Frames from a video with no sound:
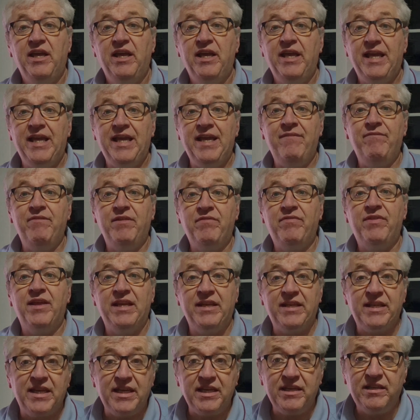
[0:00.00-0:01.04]
even if they
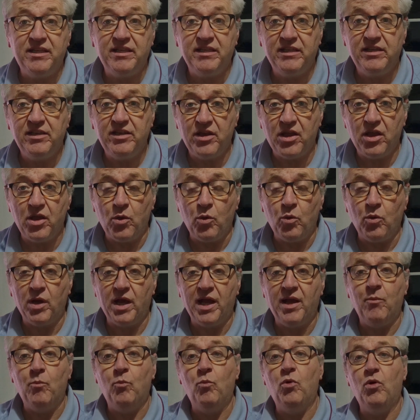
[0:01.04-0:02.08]
did know
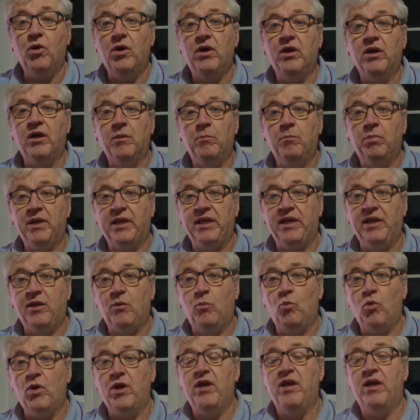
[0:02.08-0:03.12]
and were completely
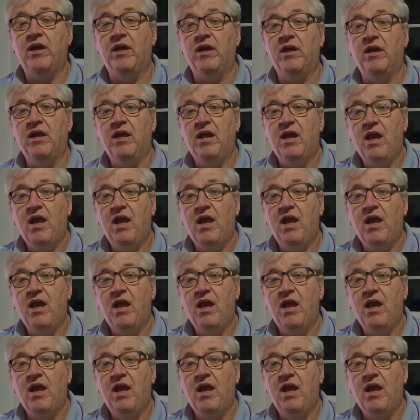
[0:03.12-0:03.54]
aware